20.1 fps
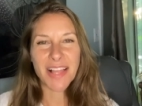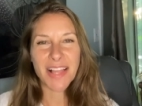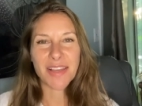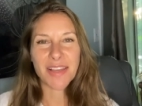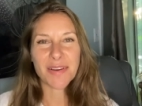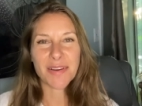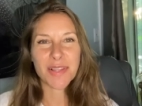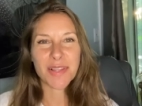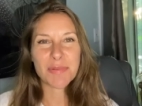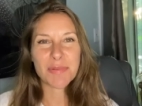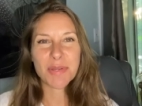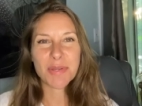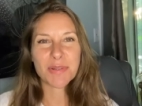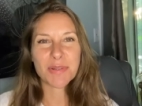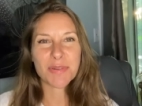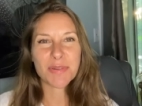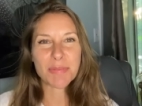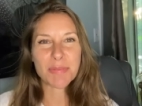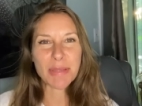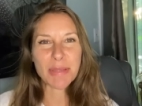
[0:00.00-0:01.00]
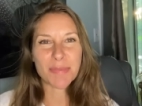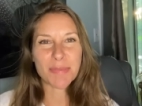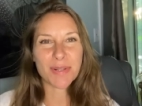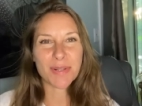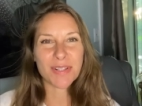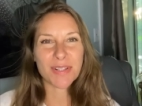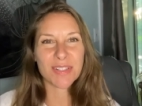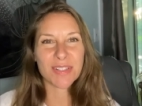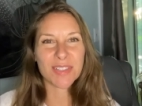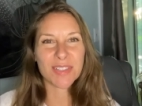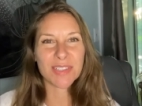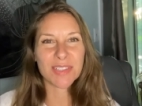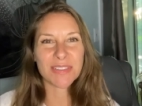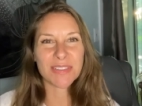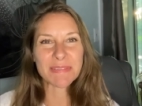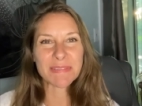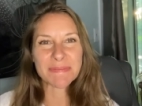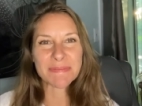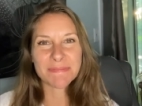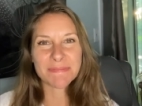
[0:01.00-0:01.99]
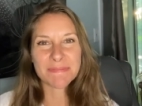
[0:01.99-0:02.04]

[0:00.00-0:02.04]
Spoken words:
Hello, hello, beautiful people.